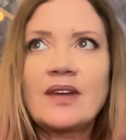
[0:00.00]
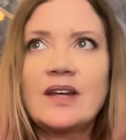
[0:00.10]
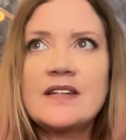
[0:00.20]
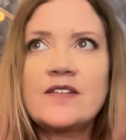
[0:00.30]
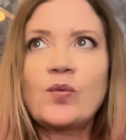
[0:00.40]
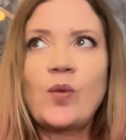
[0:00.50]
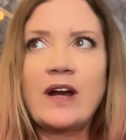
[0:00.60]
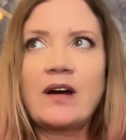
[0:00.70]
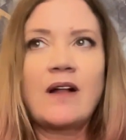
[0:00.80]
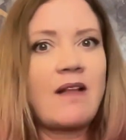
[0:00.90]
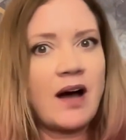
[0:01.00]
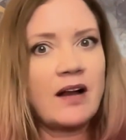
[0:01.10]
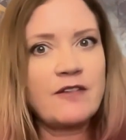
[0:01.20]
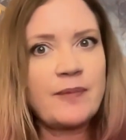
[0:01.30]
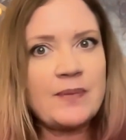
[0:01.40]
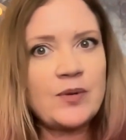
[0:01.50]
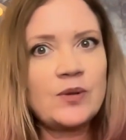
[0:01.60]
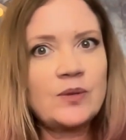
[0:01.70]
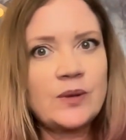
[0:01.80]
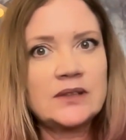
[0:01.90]
is, where a lot of
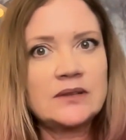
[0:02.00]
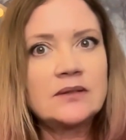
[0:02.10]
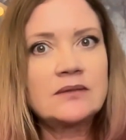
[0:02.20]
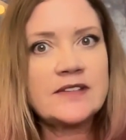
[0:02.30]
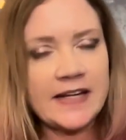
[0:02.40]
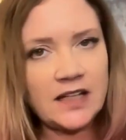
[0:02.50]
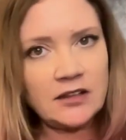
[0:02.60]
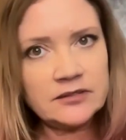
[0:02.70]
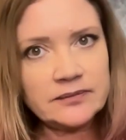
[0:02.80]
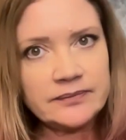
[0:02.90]
people will take you,